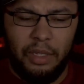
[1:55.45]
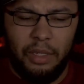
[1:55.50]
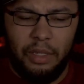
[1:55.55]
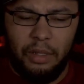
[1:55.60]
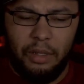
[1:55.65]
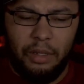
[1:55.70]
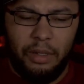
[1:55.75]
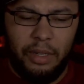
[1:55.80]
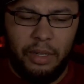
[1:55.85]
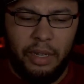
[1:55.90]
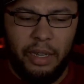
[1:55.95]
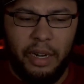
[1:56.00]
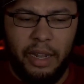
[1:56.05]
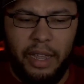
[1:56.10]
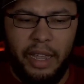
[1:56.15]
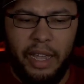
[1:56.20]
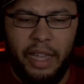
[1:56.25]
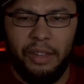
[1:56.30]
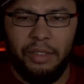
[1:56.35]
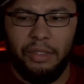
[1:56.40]
And I
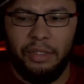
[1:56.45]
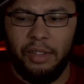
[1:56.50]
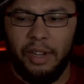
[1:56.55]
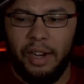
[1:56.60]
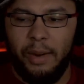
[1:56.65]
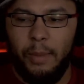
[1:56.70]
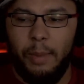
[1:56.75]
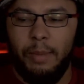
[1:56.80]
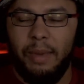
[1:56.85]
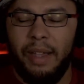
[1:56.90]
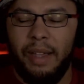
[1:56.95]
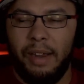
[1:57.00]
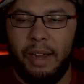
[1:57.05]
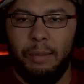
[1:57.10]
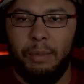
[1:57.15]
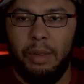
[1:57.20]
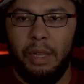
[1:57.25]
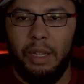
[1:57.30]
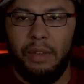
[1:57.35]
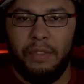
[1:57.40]
had third one, but I
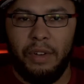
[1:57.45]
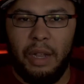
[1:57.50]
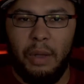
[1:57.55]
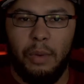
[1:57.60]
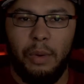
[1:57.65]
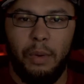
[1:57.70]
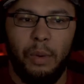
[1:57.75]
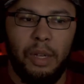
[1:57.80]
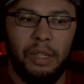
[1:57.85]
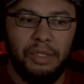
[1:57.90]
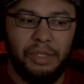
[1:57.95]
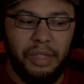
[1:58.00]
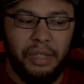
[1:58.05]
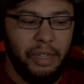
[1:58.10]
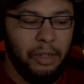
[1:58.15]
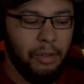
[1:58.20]
completely forgot what it was now.